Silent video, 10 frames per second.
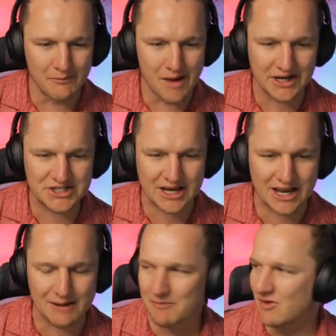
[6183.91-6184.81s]
managed to
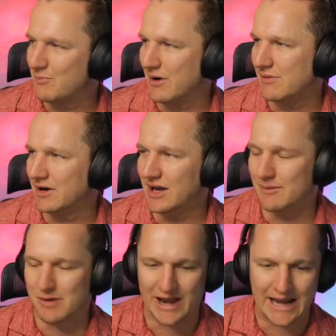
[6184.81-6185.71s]
come up to the Premier League
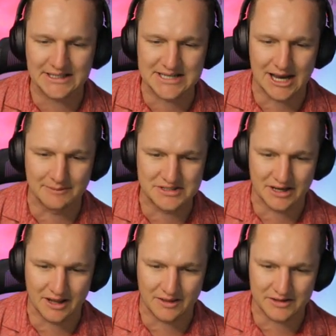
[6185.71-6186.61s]
about eight times
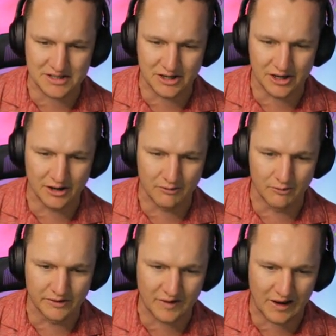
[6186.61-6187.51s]
together, so
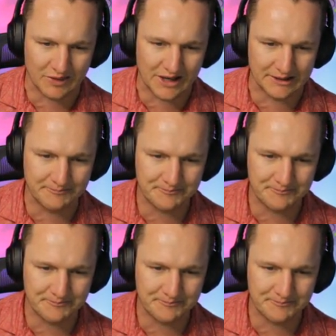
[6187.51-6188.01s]
we'll take that.